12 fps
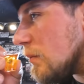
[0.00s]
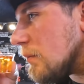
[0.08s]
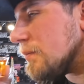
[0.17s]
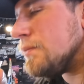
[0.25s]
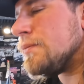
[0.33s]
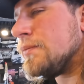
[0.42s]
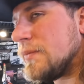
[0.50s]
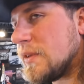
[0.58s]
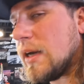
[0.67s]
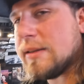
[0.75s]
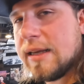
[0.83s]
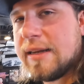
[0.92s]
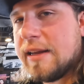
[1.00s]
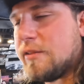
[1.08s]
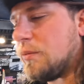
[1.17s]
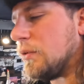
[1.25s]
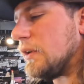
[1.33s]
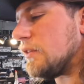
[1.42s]
Mmm, it's got that nice
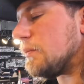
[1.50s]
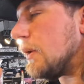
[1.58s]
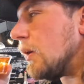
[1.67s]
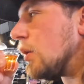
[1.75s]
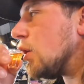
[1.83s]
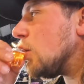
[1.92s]
woody smell.